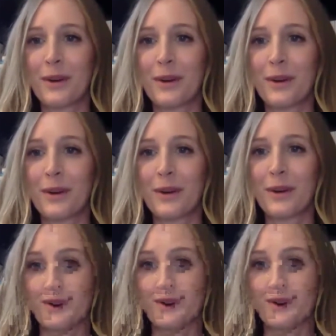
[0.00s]
getting
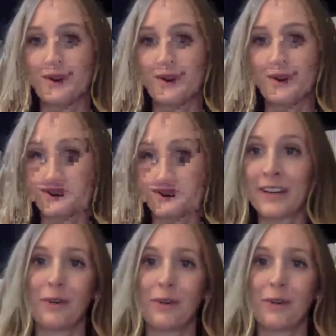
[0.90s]
coverage
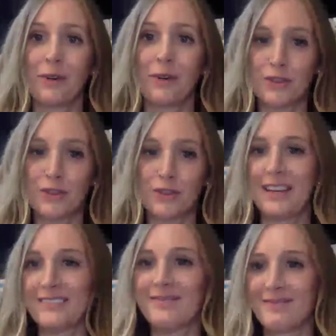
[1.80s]
for treatment.